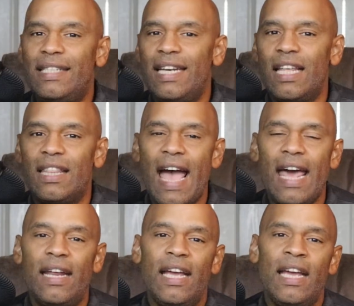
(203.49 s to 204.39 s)
they did
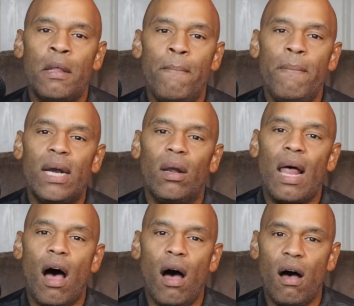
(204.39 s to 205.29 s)
that in the
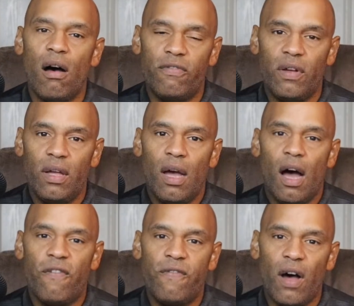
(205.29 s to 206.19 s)
middle of
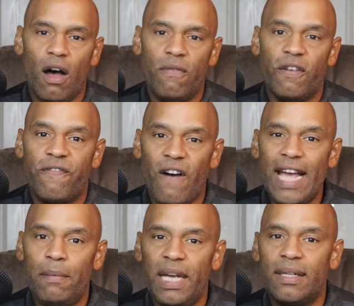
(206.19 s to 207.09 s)
the
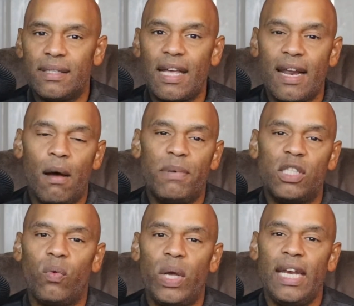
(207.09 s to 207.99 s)
fight being set up
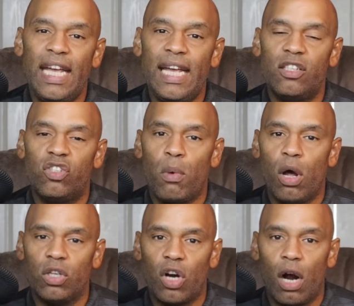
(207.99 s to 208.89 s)
between he and
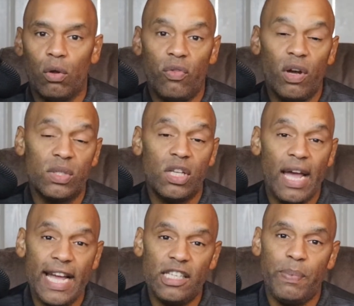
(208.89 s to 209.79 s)
Jermall Charlo. There was an
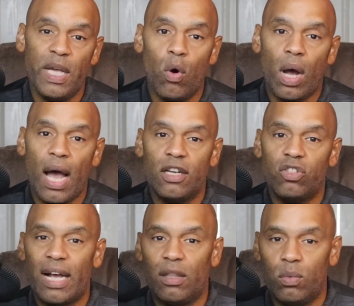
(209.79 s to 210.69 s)
HBO
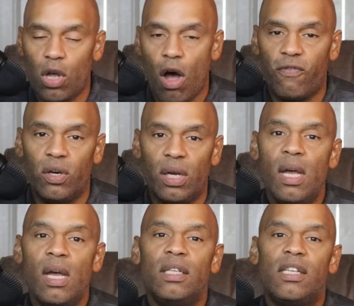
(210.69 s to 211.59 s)
contract that was offered
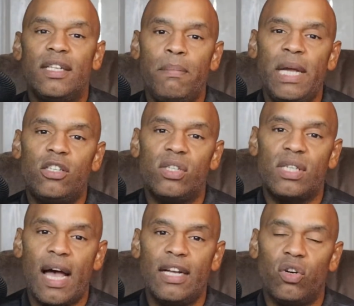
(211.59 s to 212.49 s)
to Demetrius
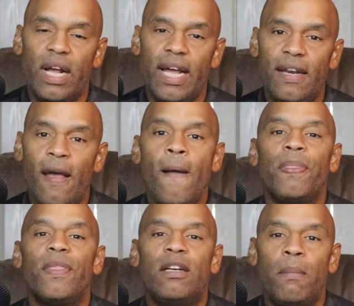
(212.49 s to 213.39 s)
Andrade.
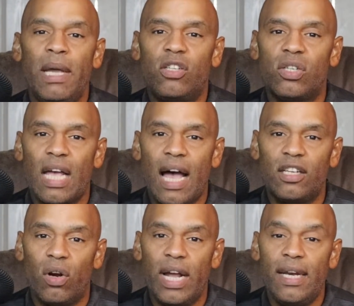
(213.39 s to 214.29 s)
Demetrius
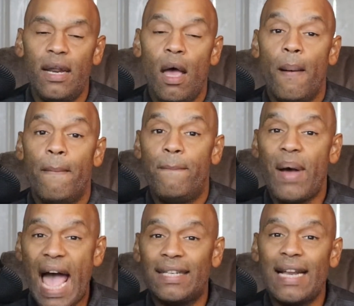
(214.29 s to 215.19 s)
Andrade
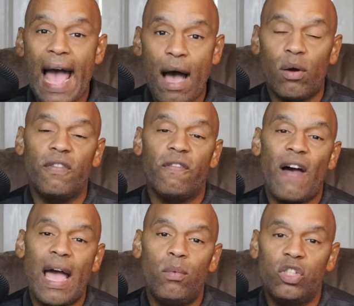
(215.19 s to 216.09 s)
backed out of the
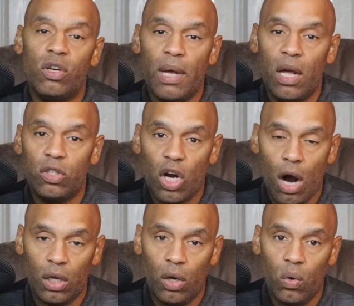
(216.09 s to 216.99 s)
fight with Jermall
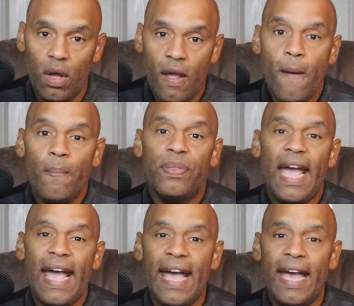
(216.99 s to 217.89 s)
Charlo.
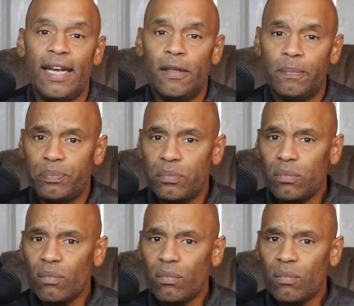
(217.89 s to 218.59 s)
And